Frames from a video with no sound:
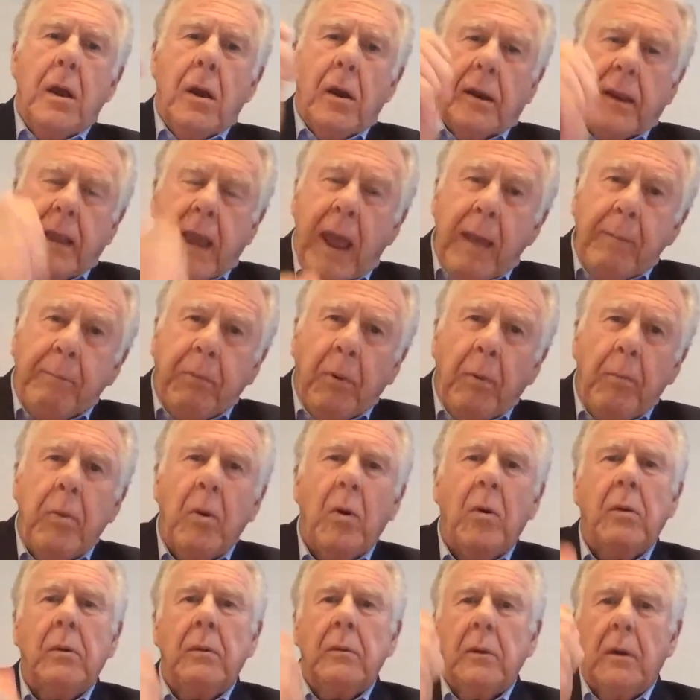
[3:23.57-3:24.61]

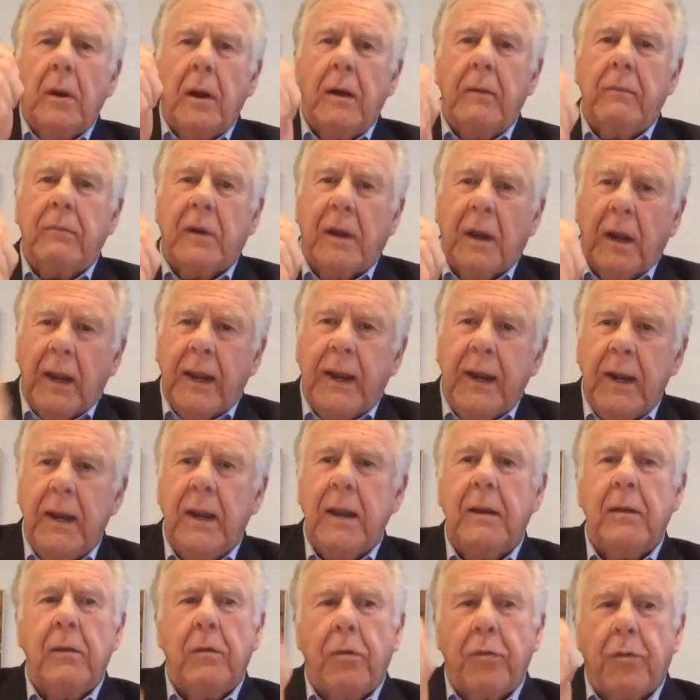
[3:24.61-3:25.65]
Capable of
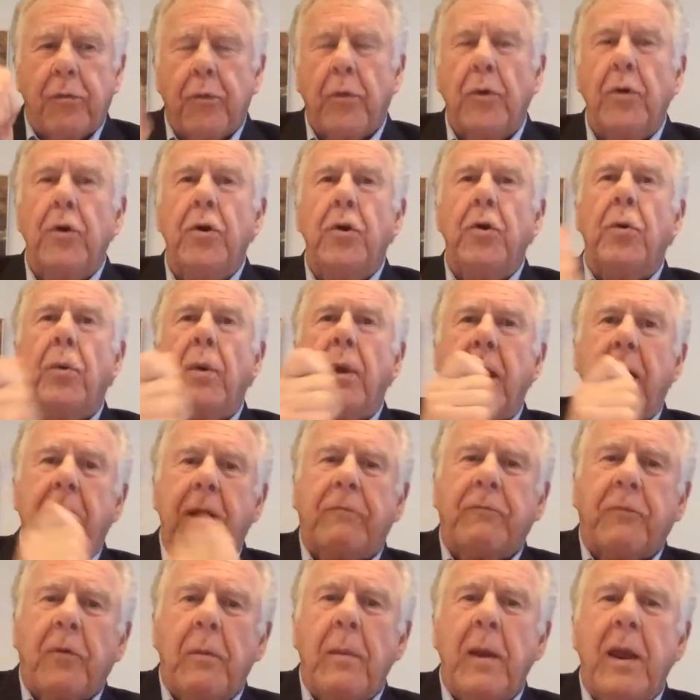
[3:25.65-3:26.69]
gleaning through
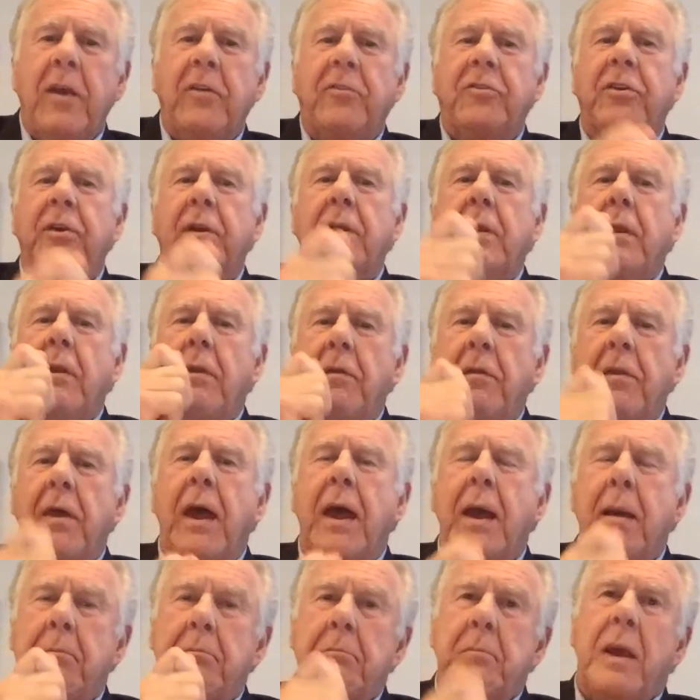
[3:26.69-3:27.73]
information
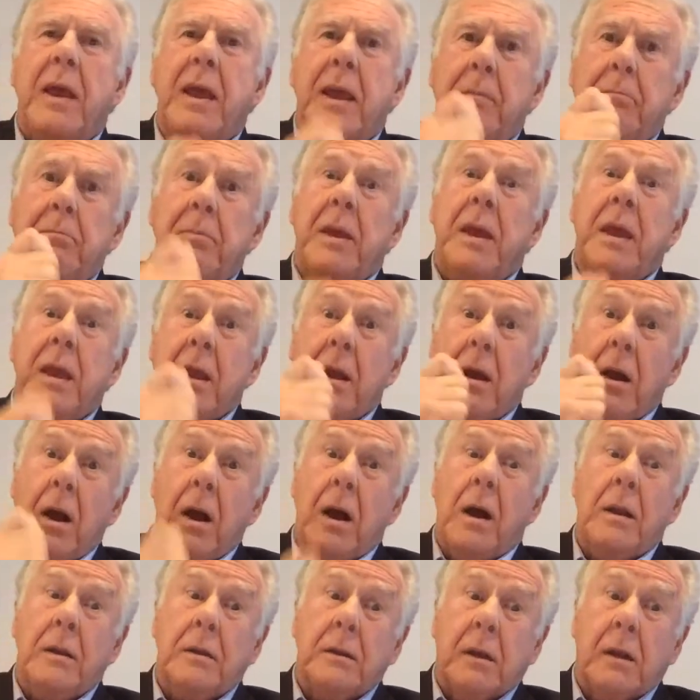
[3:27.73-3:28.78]
that may be
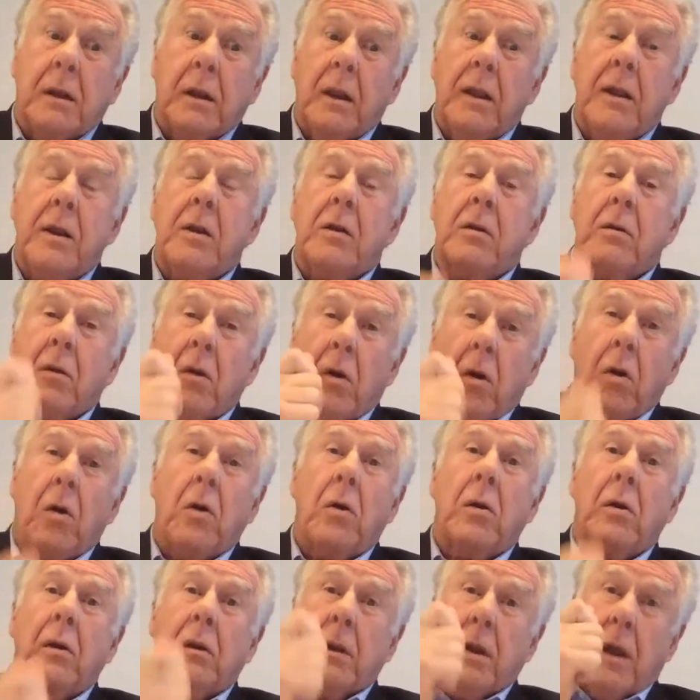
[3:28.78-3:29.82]
unclear
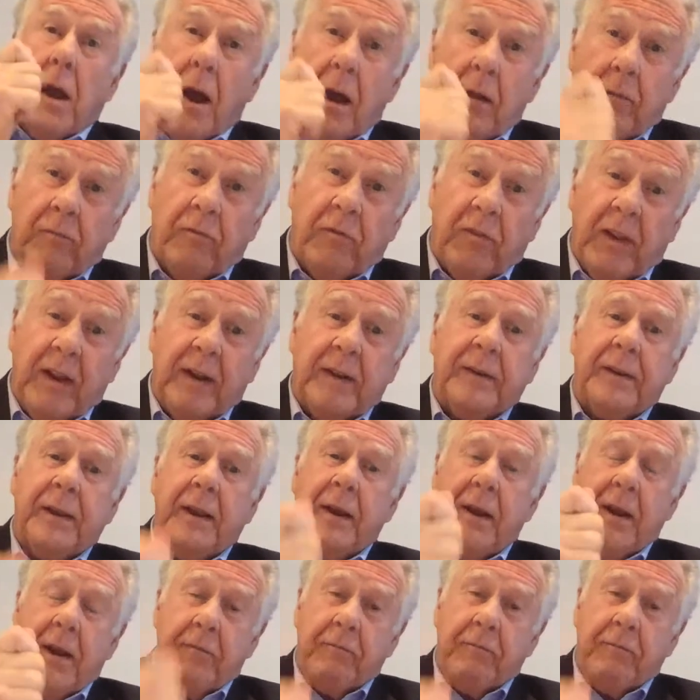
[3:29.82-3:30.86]
or
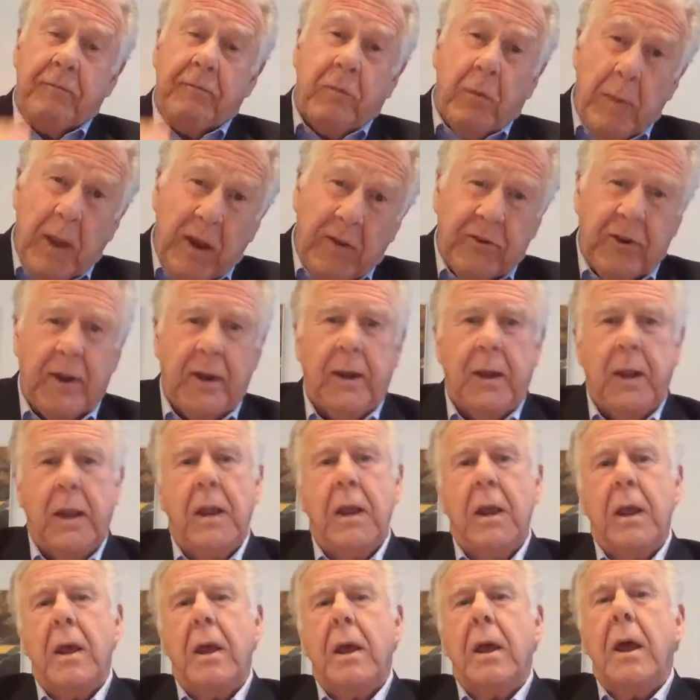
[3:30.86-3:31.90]
conflicting information.
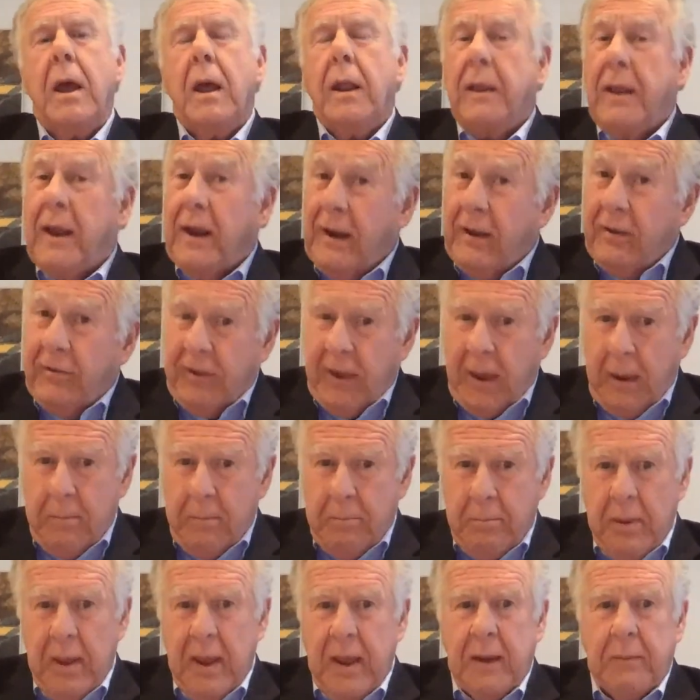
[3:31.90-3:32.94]
That is a
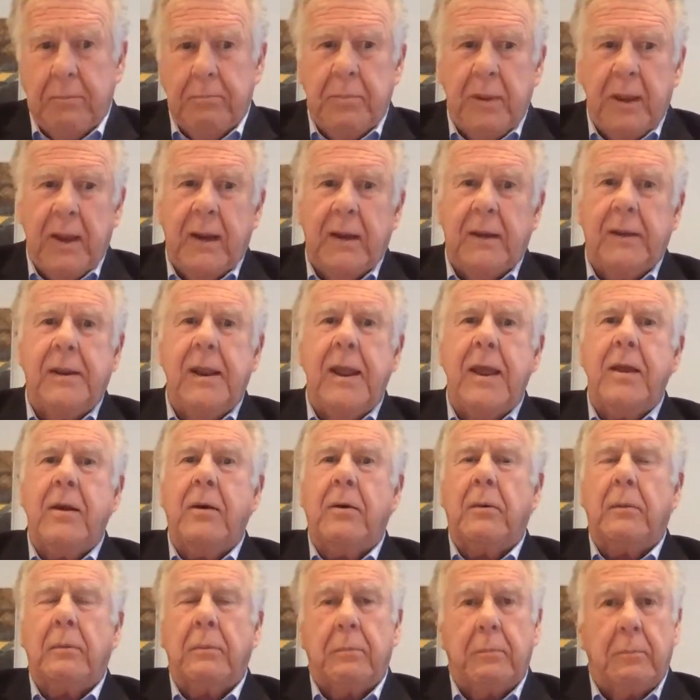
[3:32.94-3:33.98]
big, big deal.